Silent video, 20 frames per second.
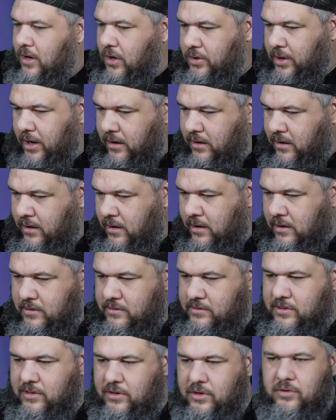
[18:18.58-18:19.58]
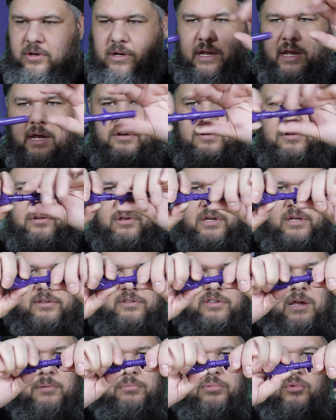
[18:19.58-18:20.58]
okay. So you can actually
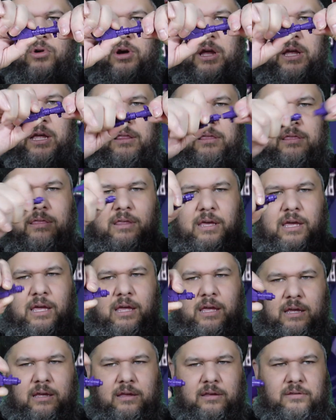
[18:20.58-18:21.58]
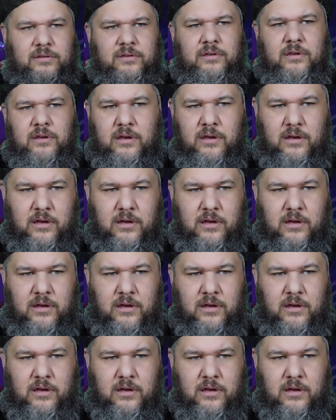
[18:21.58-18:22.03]
separate these,